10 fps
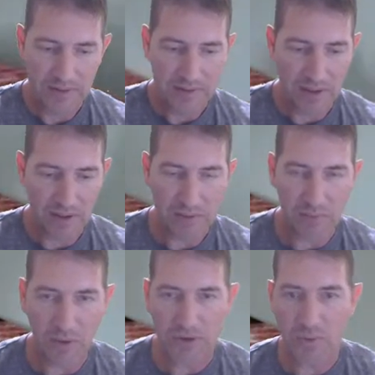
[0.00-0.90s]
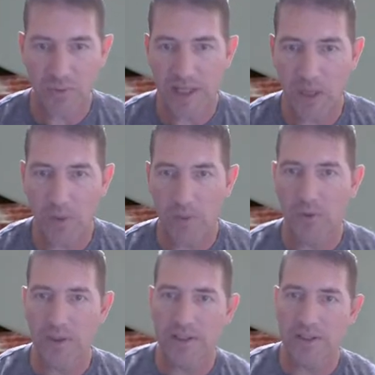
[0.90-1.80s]
Terrence Marshall, well, we got one
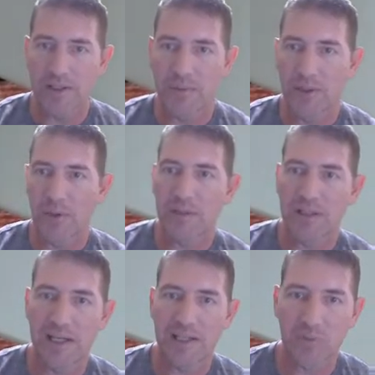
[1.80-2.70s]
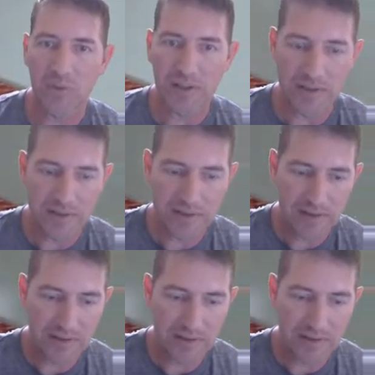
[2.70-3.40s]
rookie there. We know what the last one is.